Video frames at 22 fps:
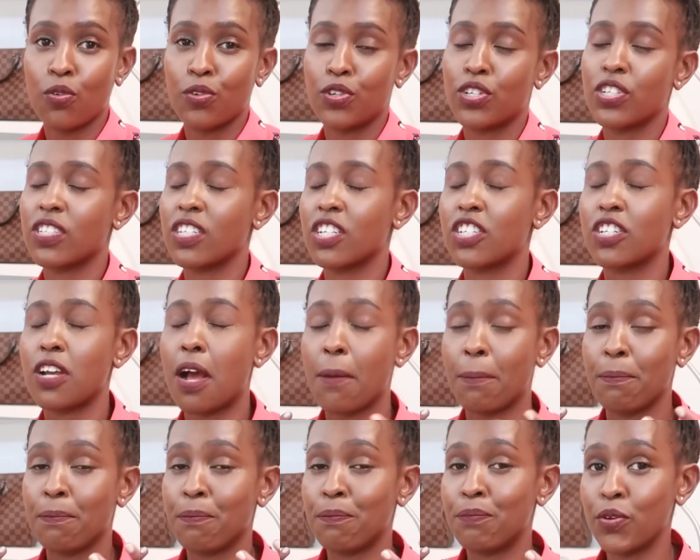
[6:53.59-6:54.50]
which is such
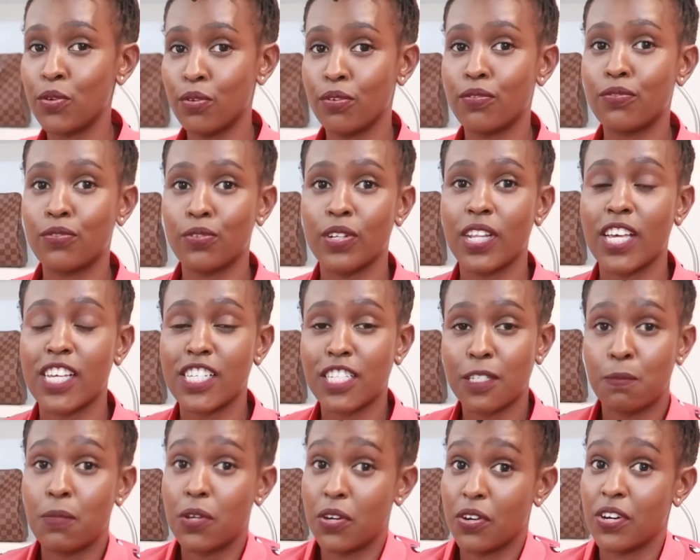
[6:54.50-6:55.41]
a beautiful
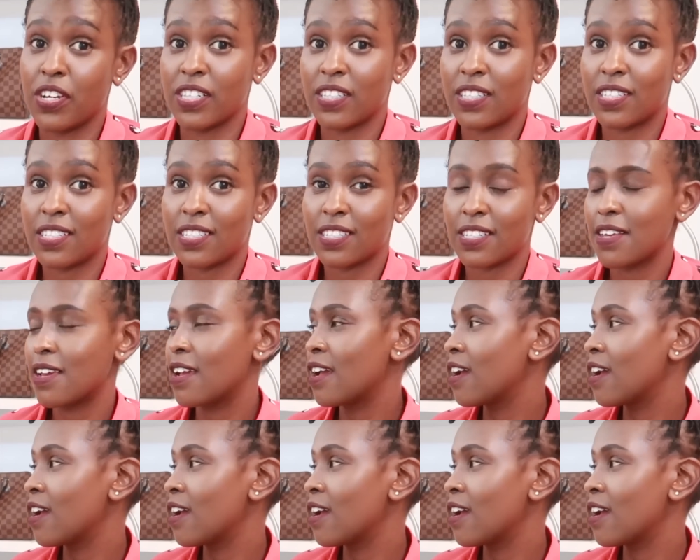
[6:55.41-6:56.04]
experience.